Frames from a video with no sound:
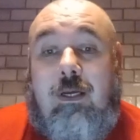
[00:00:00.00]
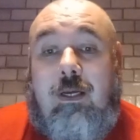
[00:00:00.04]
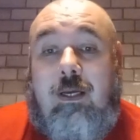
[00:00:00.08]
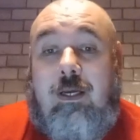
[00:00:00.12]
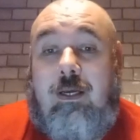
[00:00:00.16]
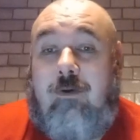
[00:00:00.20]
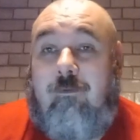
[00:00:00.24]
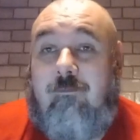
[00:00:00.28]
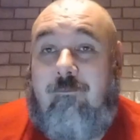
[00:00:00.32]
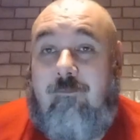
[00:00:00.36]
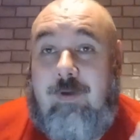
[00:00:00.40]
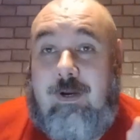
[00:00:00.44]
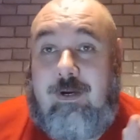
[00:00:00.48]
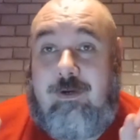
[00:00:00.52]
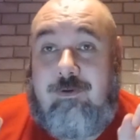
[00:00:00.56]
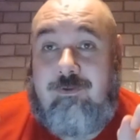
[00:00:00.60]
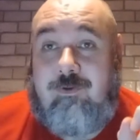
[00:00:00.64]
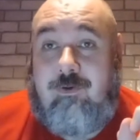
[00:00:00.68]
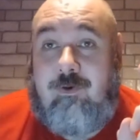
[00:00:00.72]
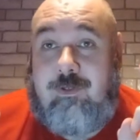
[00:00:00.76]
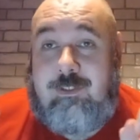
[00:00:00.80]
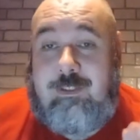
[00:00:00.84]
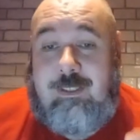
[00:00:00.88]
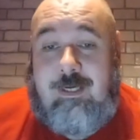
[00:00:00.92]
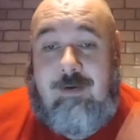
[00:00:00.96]
fingers
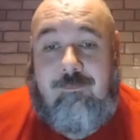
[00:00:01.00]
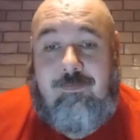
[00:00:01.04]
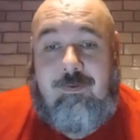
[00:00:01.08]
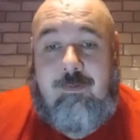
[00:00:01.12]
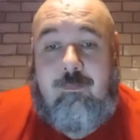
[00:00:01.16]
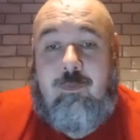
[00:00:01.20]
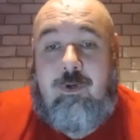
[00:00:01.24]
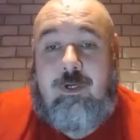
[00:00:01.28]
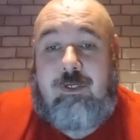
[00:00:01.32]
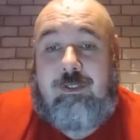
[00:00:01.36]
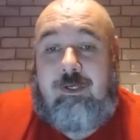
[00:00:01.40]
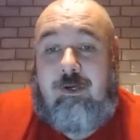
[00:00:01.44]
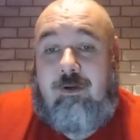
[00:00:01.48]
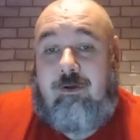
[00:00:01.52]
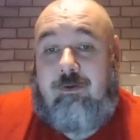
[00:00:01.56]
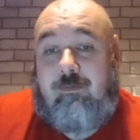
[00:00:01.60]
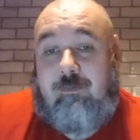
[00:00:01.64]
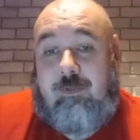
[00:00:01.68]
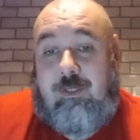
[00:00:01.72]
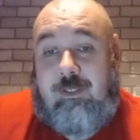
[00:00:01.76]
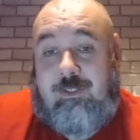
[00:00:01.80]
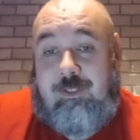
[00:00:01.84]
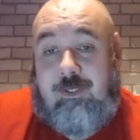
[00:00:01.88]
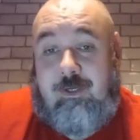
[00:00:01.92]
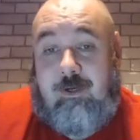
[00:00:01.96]
crossed, everything worked out
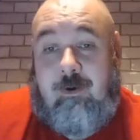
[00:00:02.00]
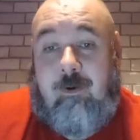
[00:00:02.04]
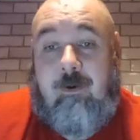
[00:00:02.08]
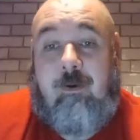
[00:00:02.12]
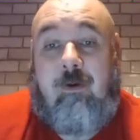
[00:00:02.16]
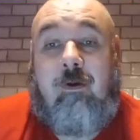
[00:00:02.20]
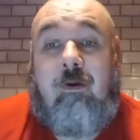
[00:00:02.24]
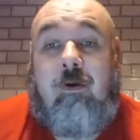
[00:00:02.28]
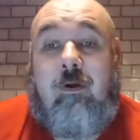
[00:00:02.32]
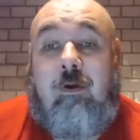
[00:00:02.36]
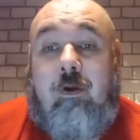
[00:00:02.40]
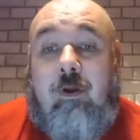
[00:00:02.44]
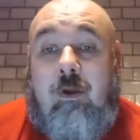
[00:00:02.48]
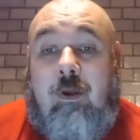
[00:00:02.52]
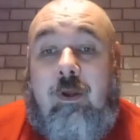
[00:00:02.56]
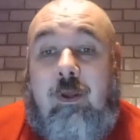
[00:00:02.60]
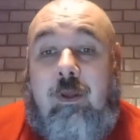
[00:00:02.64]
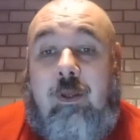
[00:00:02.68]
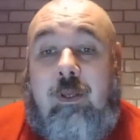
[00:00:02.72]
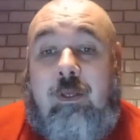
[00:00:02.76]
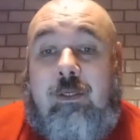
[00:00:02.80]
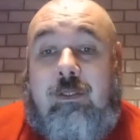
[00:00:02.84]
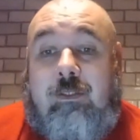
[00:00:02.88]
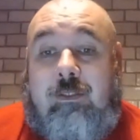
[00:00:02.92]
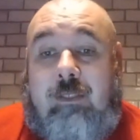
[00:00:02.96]
this year.
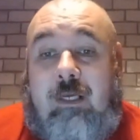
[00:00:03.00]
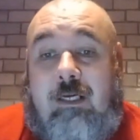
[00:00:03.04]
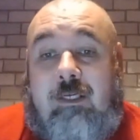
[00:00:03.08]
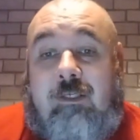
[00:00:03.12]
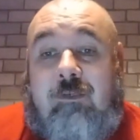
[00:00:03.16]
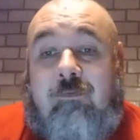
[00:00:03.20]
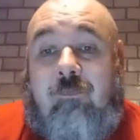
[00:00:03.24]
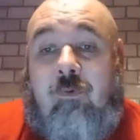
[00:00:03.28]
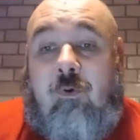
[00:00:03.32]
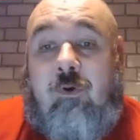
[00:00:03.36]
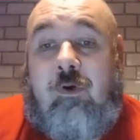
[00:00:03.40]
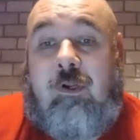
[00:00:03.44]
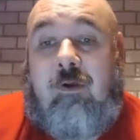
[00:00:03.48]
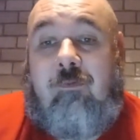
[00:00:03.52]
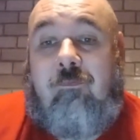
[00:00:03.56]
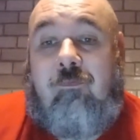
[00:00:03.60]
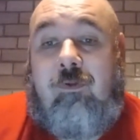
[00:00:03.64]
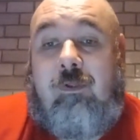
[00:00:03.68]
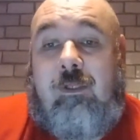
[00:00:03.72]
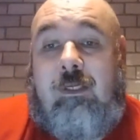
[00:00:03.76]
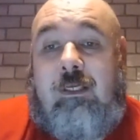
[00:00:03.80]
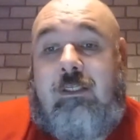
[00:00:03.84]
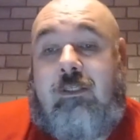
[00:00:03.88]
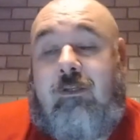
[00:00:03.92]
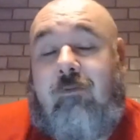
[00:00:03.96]
SaxaVord have
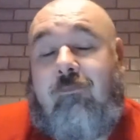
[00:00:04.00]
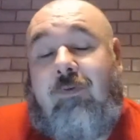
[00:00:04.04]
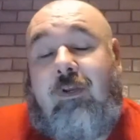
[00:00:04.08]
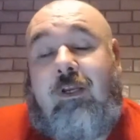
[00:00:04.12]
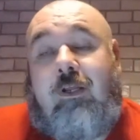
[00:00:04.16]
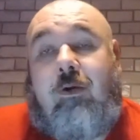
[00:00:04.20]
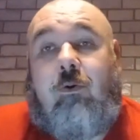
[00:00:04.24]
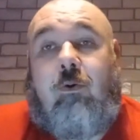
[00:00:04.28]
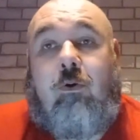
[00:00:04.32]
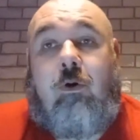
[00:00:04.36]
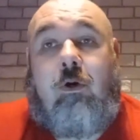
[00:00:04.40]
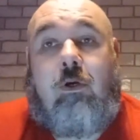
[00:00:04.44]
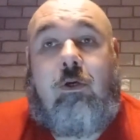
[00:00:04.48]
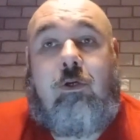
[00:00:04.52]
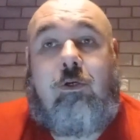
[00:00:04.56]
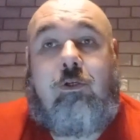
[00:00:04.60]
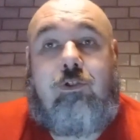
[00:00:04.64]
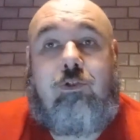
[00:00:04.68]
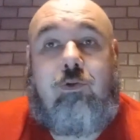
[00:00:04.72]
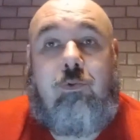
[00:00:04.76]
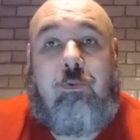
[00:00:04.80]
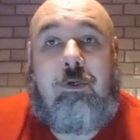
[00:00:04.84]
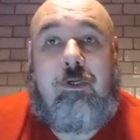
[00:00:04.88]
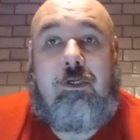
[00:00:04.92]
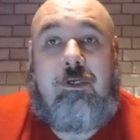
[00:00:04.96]
released a video
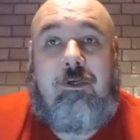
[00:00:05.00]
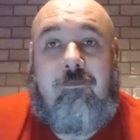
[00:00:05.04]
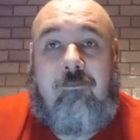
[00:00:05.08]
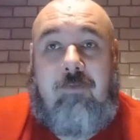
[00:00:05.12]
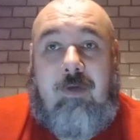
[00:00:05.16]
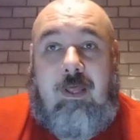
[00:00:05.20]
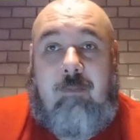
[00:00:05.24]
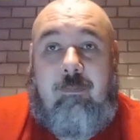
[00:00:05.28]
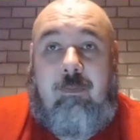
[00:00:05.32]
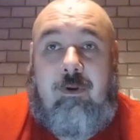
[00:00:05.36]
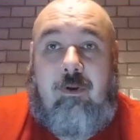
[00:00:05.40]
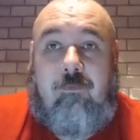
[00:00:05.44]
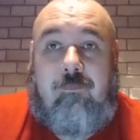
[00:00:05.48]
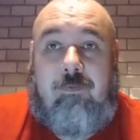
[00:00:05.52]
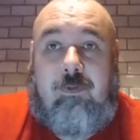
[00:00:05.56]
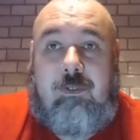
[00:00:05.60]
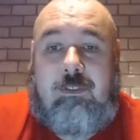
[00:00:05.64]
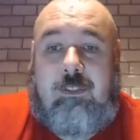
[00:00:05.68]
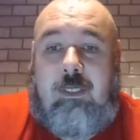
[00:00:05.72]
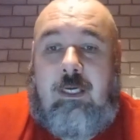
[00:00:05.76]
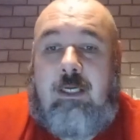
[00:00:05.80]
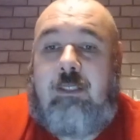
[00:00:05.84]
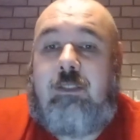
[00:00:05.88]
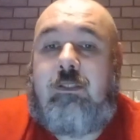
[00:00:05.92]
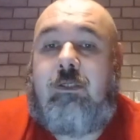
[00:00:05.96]
showing development of the
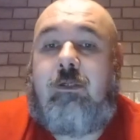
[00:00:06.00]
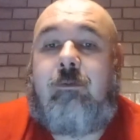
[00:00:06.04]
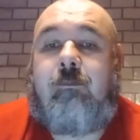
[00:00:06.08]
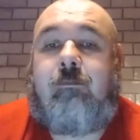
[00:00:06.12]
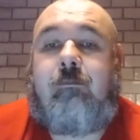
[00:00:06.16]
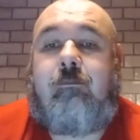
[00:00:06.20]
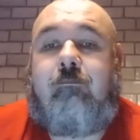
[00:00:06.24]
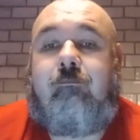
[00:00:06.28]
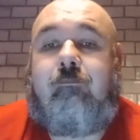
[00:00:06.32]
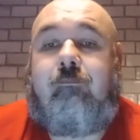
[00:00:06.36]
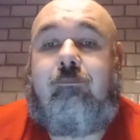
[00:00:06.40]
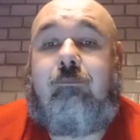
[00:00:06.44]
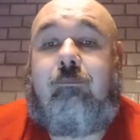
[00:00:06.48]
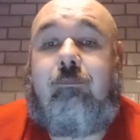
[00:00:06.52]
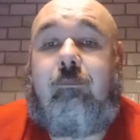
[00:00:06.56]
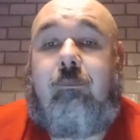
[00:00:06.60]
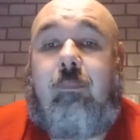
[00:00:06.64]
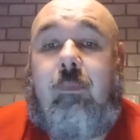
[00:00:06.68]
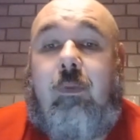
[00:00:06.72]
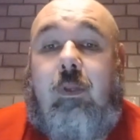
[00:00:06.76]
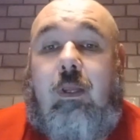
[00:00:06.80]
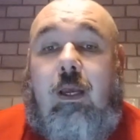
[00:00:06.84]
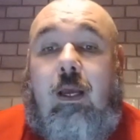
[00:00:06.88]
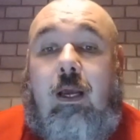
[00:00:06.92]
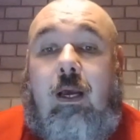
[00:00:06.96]
site.
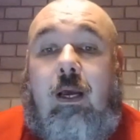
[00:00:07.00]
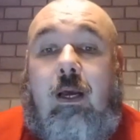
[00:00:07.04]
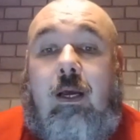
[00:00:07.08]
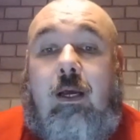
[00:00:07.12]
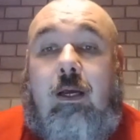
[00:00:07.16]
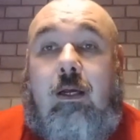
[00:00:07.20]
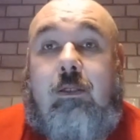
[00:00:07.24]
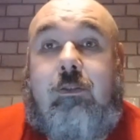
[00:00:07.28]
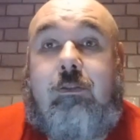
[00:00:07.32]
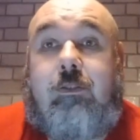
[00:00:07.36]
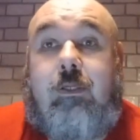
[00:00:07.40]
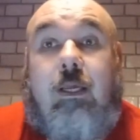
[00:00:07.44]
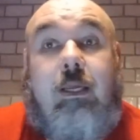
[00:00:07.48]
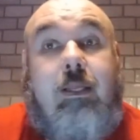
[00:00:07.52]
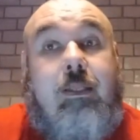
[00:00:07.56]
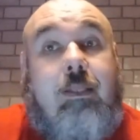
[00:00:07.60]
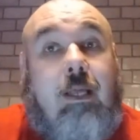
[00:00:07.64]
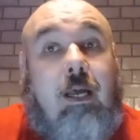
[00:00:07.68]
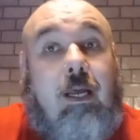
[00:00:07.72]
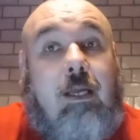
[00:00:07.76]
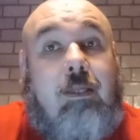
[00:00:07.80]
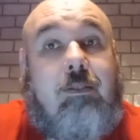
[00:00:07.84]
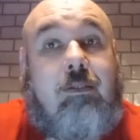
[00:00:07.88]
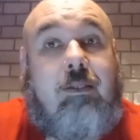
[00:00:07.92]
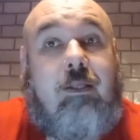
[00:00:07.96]
And in
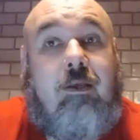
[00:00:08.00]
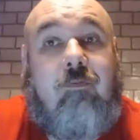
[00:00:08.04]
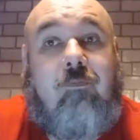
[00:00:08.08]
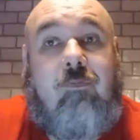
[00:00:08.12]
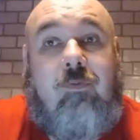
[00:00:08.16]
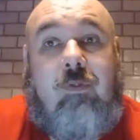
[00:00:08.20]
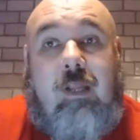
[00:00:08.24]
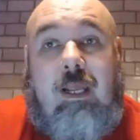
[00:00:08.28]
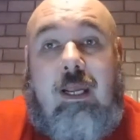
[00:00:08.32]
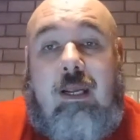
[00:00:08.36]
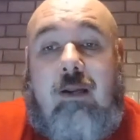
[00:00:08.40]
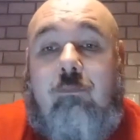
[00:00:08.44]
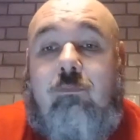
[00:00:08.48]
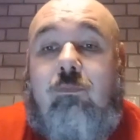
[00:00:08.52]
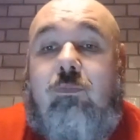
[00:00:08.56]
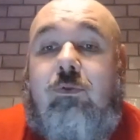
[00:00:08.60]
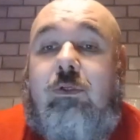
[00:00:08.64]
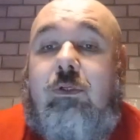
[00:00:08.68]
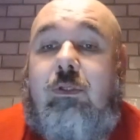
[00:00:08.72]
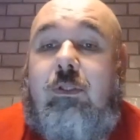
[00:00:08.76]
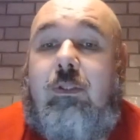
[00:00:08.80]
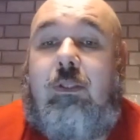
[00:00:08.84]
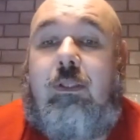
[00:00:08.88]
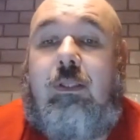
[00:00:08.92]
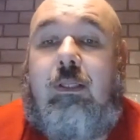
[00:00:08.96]
that, they've named
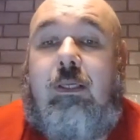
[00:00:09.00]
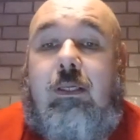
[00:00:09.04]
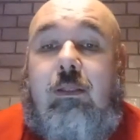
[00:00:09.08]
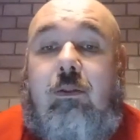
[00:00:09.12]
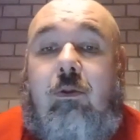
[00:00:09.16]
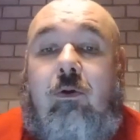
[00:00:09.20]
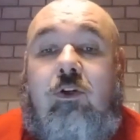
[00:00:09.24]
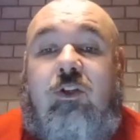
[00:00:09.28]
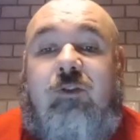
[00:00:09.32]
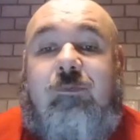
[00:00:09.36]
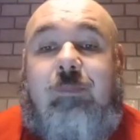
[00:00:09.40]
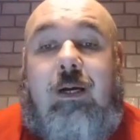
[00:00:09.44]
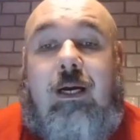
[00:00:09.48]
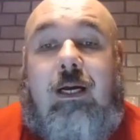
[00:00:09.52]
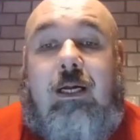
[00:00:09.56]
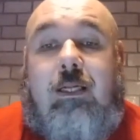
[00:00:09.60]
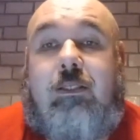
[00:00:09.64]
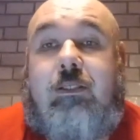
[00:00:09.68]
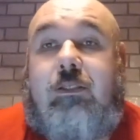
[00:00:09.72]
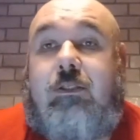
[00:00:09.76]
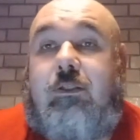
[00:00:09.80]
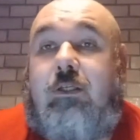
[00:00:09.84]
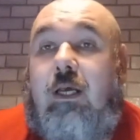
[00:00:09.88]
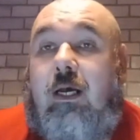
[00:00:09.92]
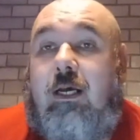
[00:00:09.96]
the launch
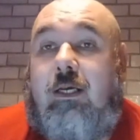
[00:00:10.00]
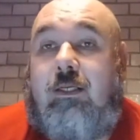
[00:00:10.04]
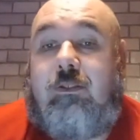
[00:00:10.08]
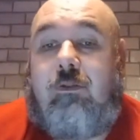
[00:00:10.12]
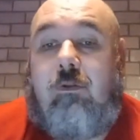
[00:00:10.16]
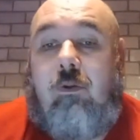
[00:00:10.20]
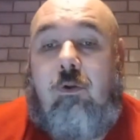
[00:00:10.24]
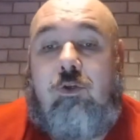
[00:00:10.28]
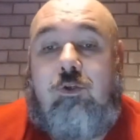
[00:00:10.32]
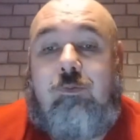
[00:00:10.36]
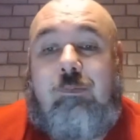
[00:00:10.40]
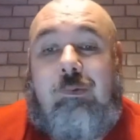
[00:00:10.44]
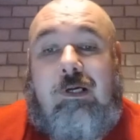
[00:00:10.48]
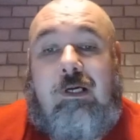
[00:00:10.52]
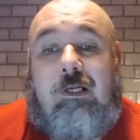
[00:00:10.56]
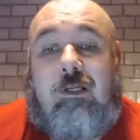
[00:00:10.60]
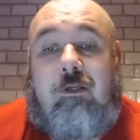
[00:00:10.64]
pads as Launch Pad